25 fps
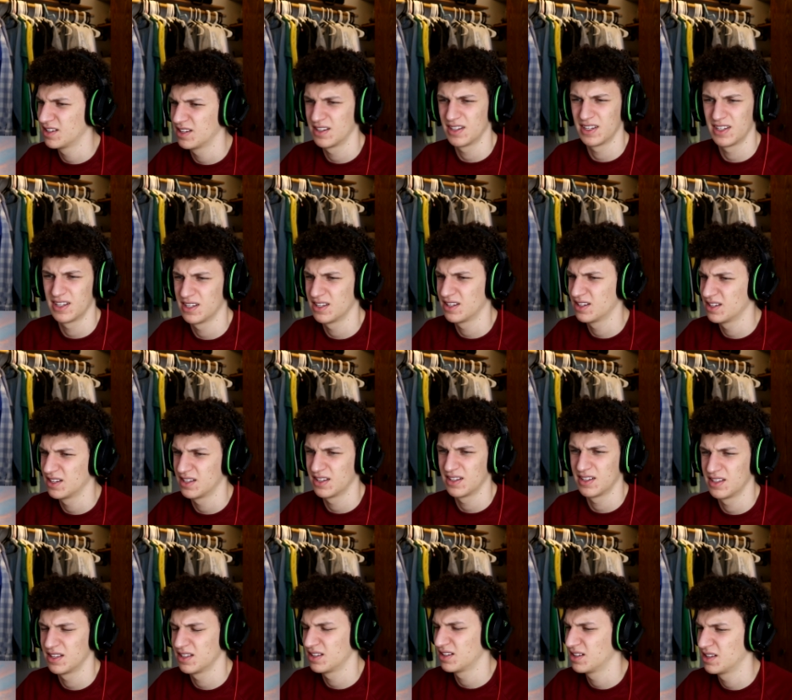trying to tell all
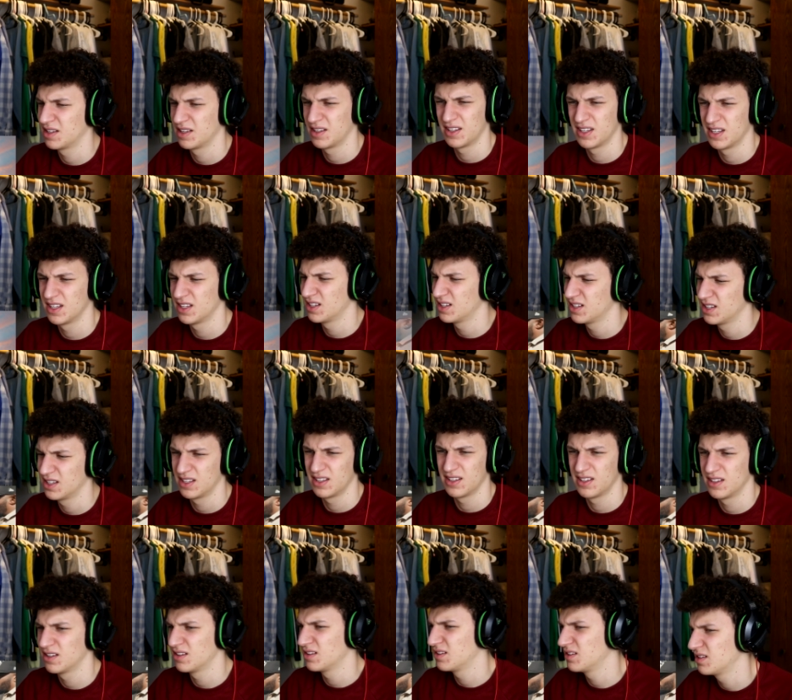y'all bitch ass niggas
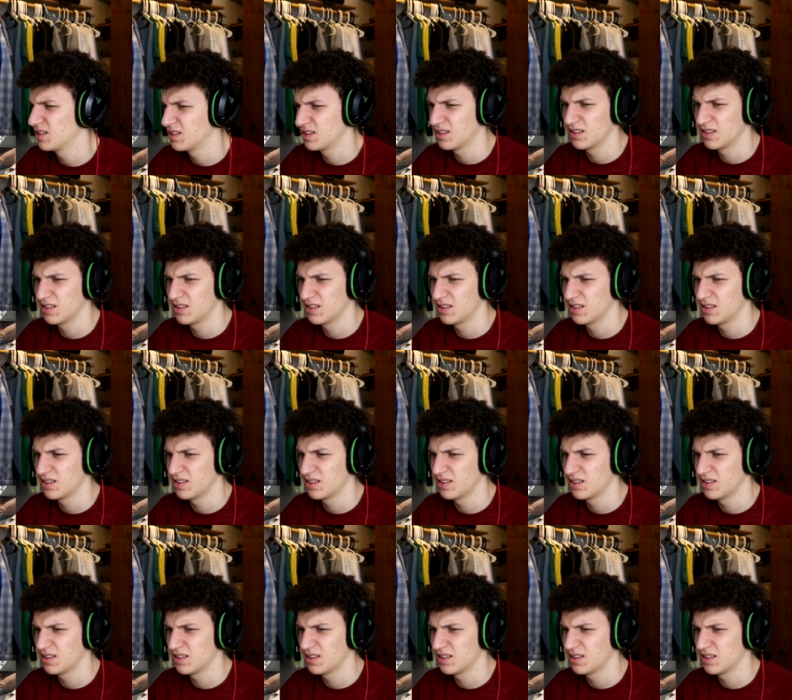come vote.